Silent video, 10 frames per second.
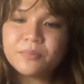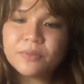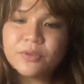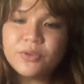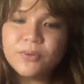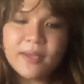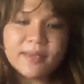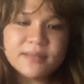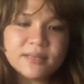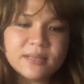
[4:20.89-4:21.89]

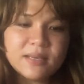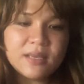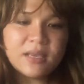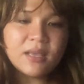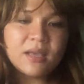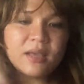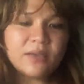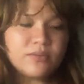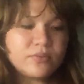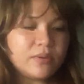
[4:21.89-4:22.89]
US,
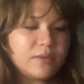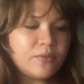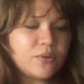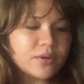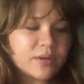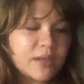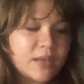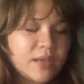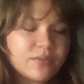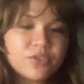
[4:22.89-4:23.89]
if you are
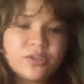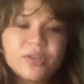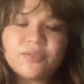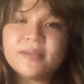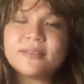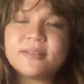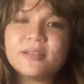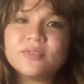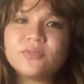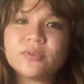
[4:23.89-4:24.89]
a returning
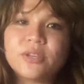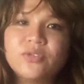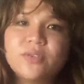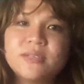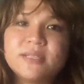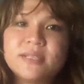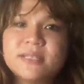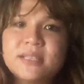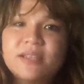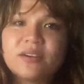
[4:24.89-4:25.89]
resident or a US
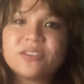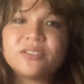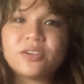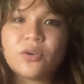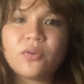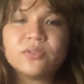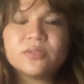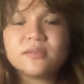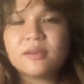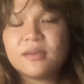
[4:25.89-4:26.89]
citizen, there is a kiosk.
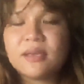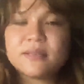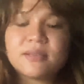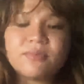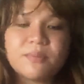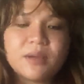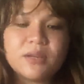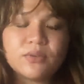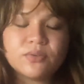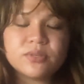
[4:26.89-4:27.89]
I guess everybody
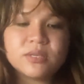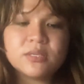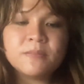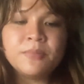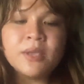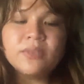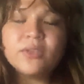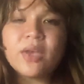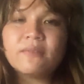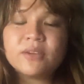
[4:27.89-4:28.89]
knows this.
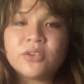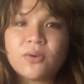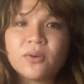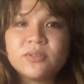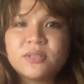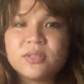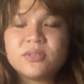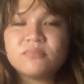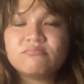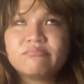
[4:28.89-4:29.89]
You have a kiosk that
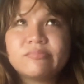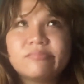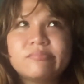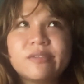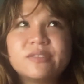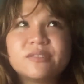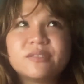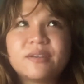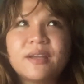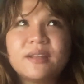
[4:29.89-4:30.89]
it's
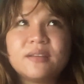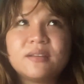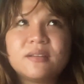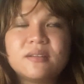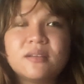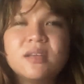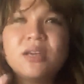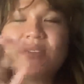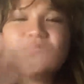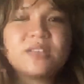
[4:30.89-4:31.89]
kind of
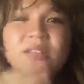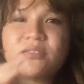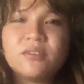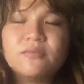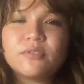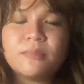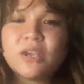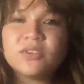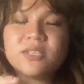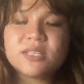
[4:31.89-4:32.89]
just enter
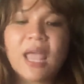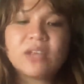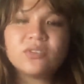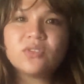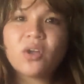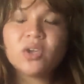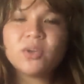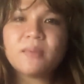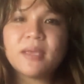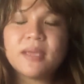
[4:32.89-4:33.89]
information, scan your
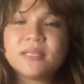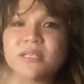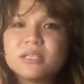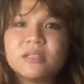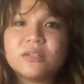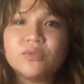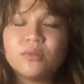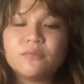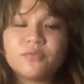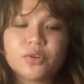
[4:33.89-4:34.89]
documents, and then they'll do
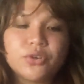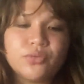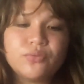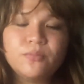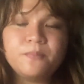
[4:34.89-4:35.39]
it for you.